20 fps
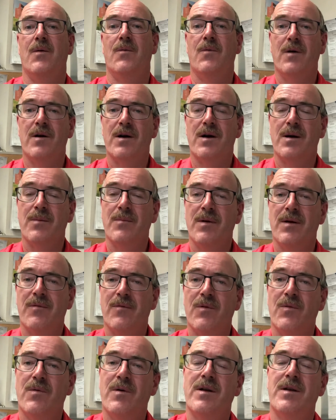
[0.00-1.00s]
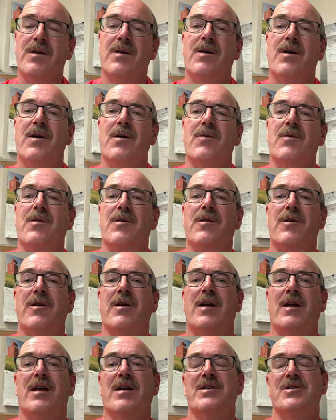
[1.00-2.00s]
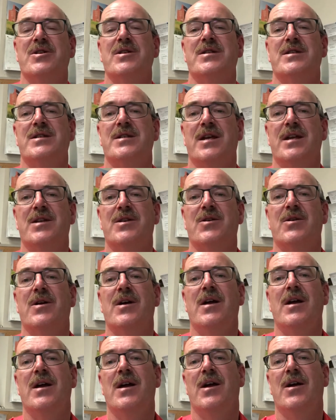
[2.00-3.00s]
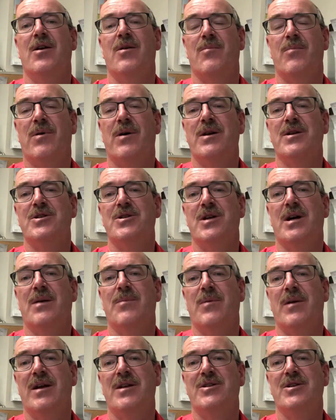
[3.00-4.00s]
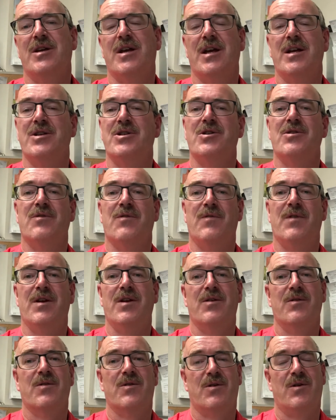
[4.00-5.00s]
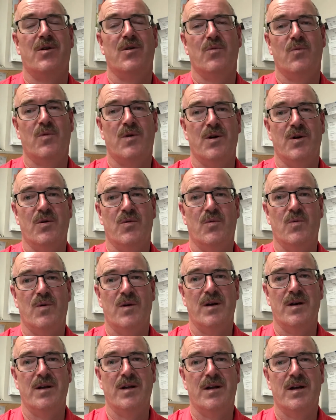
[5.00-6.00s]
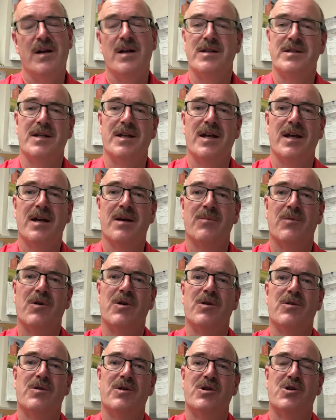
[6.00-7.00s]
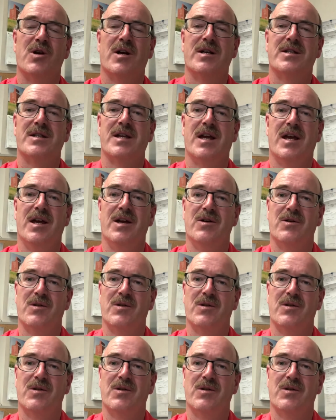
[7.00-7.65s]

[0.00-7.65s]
Welcome everyone to Auto Clearing Collision Center and our Body Shop educational video called 101. Today I'm going to address hail